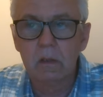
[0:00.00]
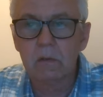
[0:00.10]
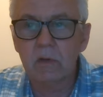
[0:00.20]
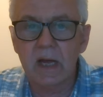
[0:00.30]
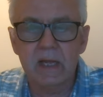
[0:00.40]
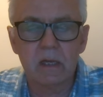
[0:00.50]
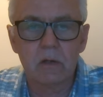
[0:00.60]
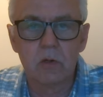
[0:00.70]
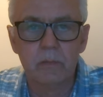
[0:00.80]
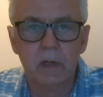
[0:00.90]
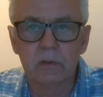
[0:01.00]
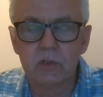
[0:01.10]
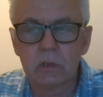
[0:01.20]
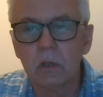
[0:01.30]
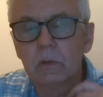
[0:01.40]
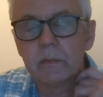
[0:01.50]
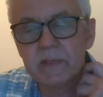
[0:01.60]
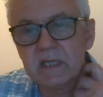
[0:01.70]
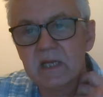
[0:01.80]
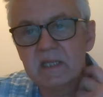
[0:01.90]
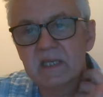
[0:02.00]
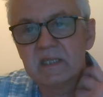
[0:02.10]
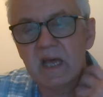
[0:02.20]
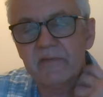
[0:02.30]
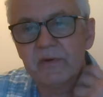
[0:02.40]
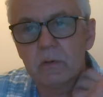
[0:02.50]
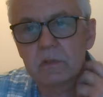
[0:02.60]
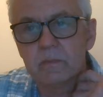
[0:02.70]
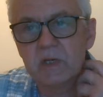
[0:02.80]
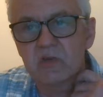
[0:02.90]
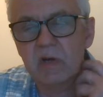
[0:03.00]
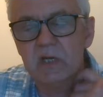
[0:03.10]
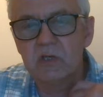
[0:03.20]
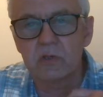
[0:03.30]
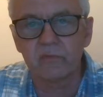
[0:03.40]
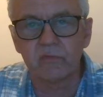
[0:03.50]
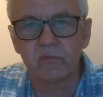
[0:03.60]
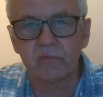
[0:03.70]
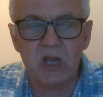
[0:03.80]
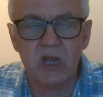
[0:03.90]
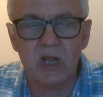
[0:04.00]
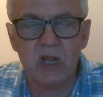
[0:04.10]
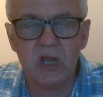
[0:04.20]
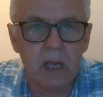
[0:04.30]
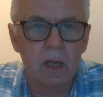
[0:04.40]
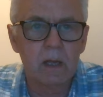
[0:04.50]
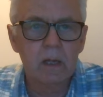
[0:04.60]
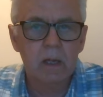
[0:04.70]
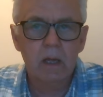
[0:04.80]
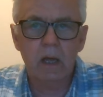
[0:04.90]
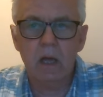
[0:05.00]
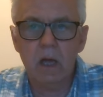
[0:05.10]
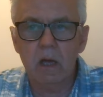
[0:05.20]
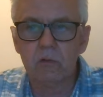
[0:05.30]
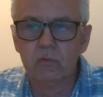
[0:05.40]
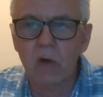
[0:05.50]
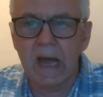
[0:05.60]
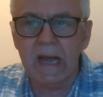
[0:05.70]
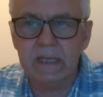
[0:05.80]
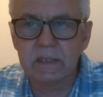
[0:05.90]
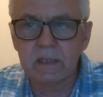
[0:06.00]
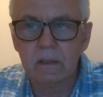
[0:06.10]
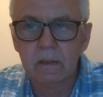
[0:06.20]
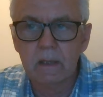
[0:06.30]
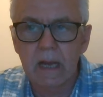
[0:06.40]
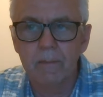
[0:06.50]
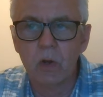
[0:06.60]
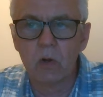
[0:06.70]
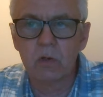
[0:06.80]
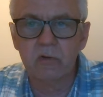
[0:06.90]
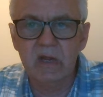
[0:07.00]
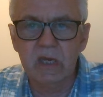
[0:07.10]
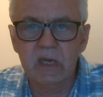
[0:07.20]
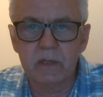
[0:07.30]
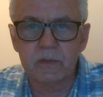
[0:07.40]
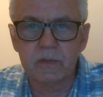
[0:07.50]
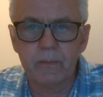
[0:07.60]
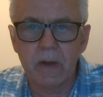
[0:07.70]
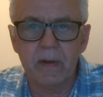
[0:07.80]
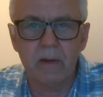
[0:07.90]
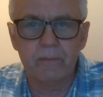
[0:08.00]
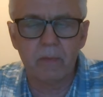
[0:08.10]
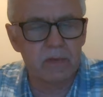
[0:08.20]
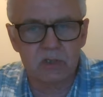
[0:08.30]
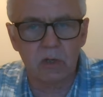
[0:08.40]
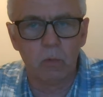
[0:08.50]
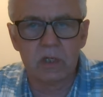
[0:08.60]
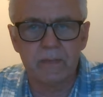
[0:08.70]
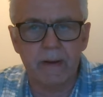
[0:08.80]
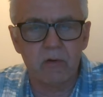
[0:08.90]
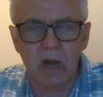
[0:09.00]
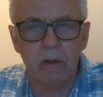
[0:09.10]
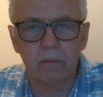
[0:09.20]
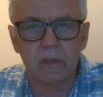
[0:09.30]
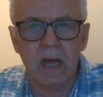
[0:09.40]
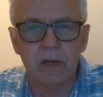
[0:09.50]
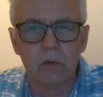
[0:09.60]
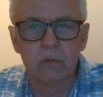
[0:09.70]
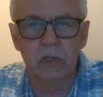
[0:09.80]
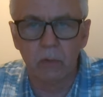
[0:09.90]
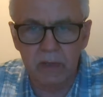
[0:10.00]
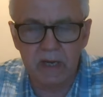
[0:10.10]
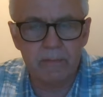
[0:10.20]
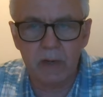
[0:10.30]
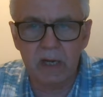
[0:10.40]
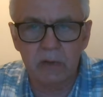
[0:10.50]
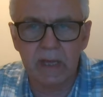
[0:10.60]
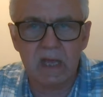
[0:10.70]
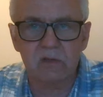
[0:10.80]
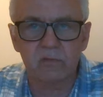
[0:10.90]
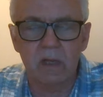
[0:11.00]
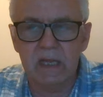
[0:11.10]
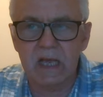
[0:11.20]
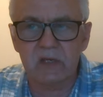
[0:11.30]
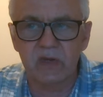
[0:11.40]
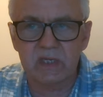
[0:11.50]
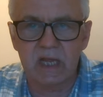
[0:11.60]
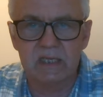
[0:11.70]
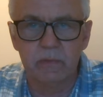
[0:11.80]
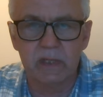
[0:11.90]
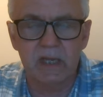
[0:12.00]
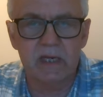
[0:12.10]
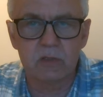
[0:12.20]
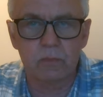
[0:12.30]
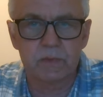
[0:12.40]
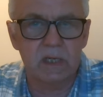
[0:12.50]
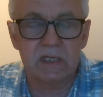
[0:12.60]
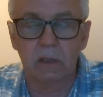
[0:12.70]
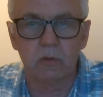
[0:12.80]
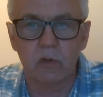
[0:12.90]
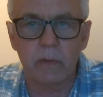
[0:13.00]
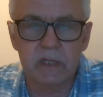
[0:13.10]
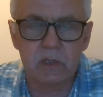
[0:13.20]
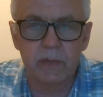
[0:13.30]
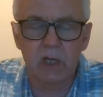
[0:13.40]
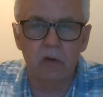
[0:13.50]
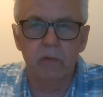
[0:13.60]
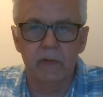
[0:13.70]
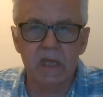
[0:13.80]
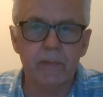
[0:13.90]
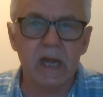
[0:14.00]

Right, come on, just load it. It is there folks, my screen's just refreshing. Right. I'm not going to read you what he's put, but it's all worries about ground. I know you don't want to hear it, but I know he gets fixated with it and he still don't know where he's coming and going with it.